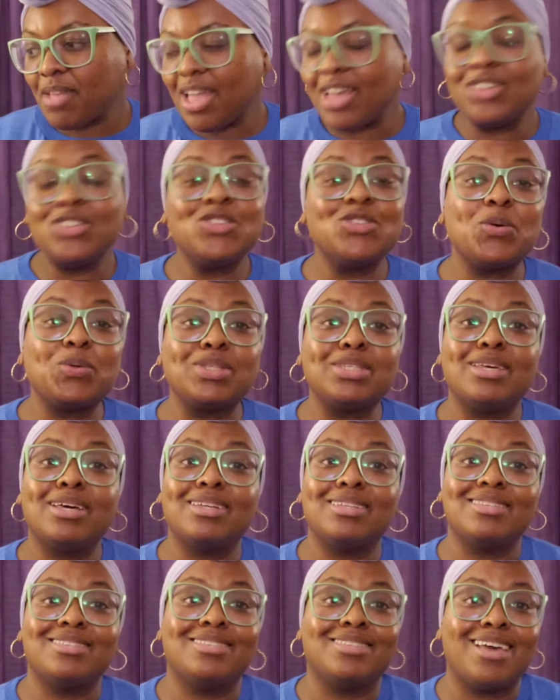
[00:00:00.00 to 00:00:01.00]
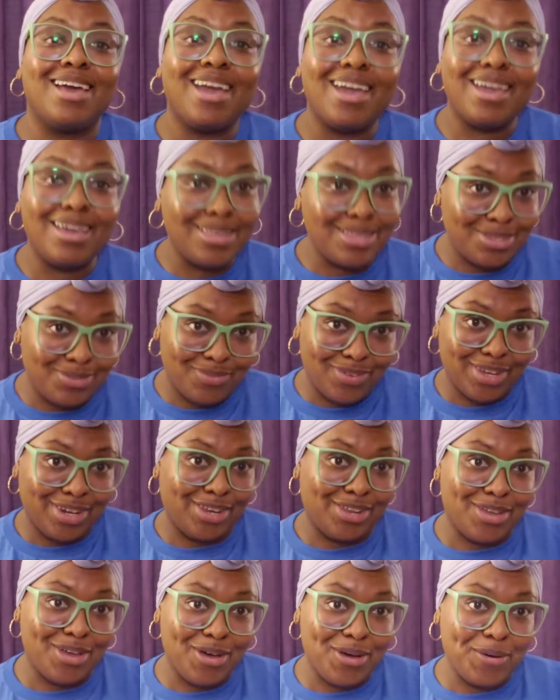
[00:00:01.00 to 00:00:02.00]
So today's
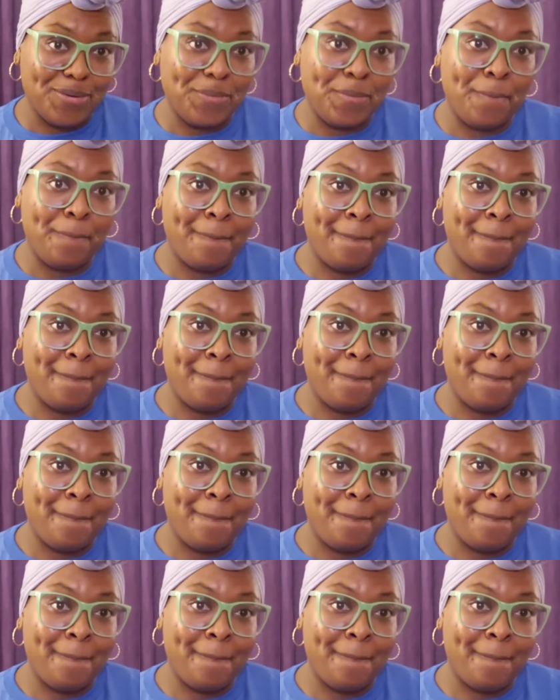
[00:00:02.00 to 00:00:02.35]
video